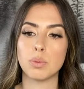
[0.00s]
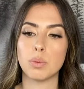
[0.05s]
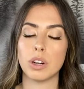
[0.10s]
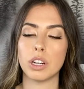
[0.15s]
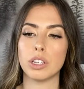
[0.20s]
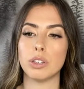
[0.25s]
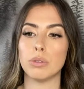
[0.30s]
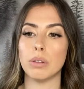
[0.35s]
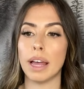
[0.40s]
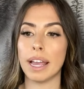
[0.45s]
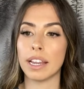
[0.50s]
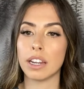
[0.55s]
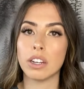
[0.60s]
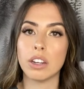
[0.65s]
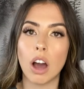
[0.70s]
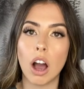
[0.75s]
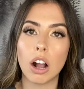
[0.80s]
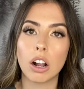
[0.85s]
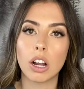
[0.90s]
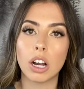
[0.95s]
where you like
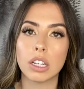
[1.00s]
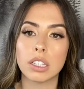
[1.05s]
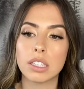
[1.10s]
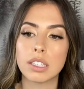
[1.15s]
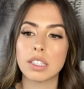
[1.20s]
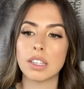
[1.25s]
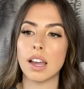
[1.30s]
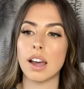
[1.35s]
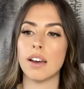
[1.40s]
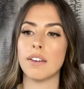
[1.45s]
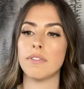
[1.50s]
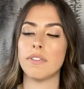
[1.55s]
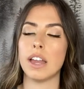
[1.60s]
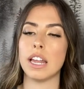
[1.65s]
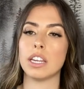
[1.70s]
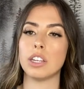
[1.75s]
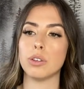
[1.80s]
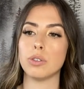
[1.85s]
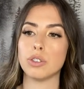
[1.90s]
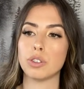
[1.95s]
knock on stuff
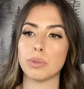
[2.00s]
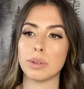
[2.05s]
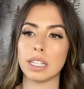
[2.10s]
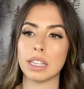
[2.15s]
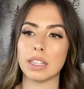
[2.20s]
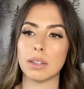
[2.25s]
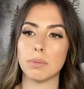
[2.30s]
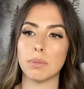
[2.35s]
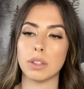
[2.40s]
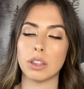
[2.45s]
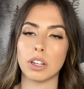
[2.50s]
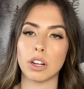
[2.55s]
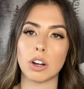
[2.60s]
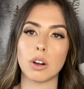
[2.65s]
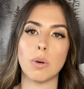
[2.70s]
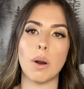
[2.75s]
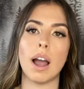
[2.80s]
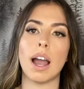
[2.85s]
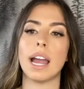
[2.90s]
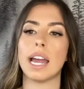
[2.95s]
and you treat them when they're
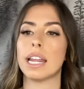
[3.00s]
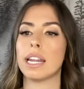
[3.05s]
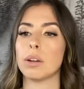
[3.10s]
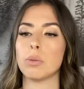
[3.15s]
quiet,